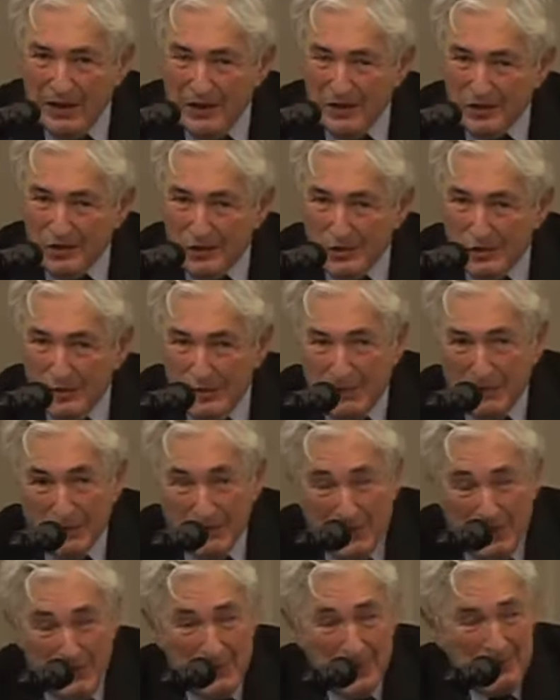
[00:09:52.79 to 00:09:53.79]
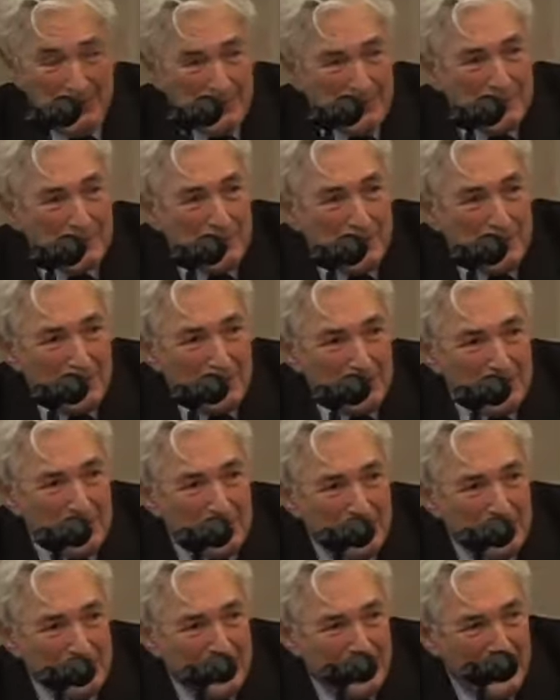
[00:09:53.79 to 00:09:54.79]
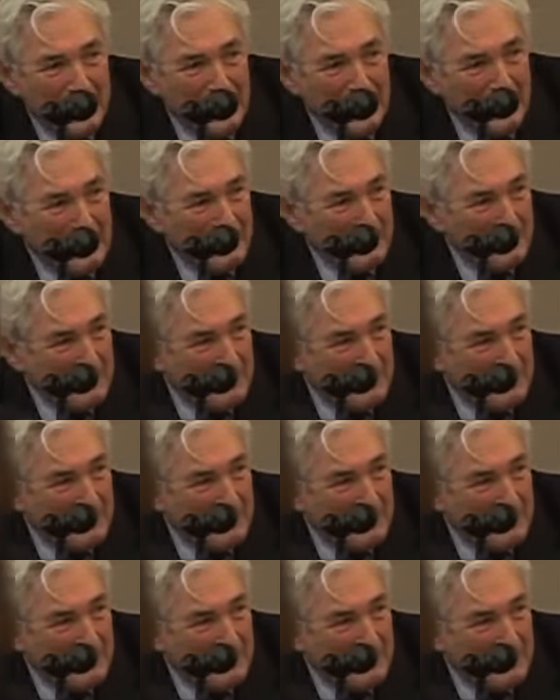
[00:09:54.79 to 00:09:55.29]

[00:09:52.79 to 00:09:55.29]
should maybe respond to the idea